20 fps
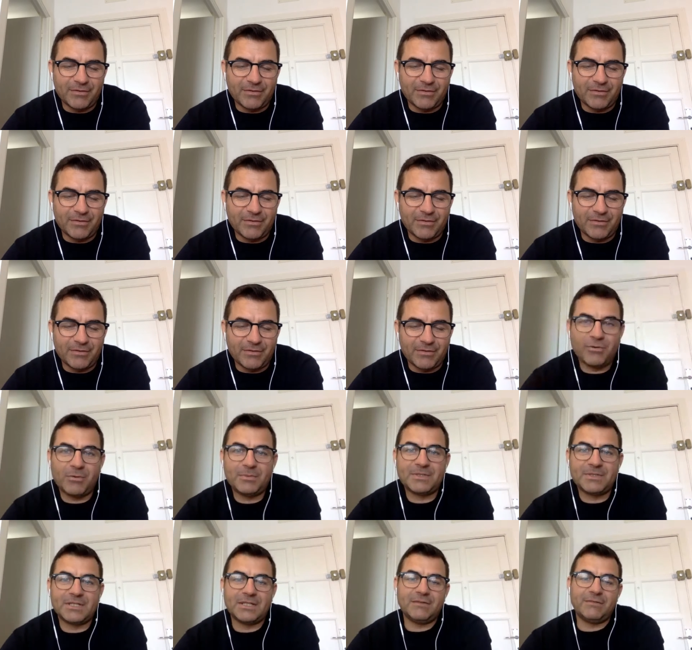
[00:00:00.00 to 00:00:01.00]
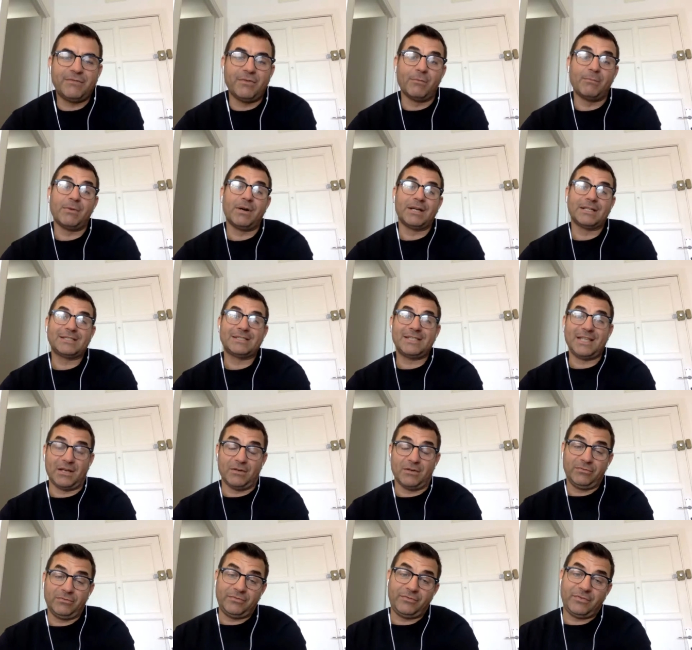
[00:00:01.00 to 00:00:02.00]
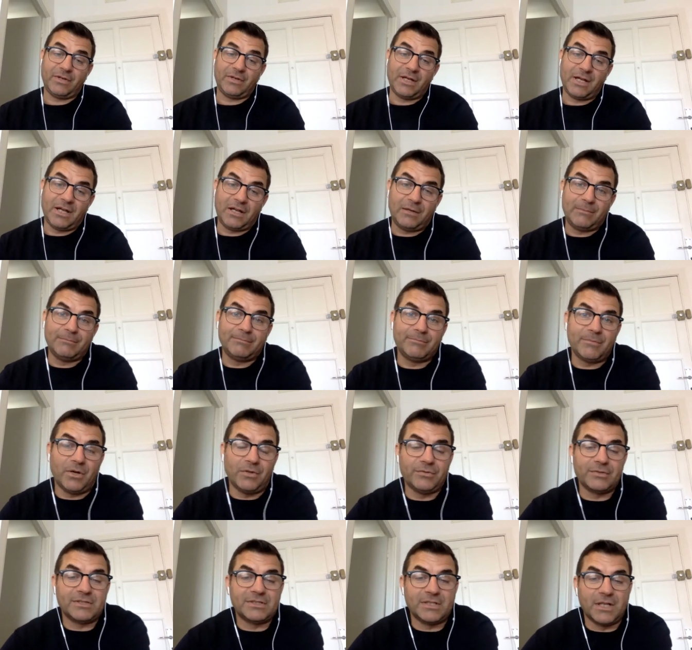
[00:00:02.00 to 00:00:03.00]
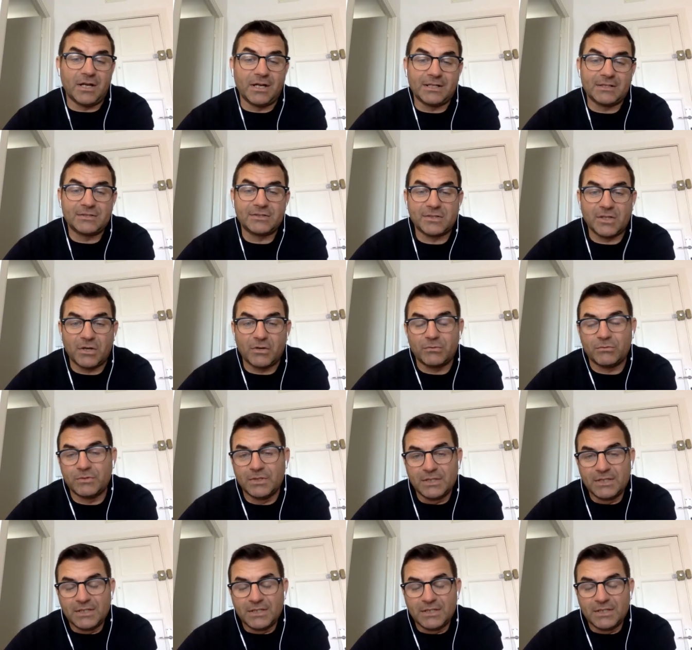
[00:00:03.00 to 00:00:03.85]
was doing property for myself um, on the side, so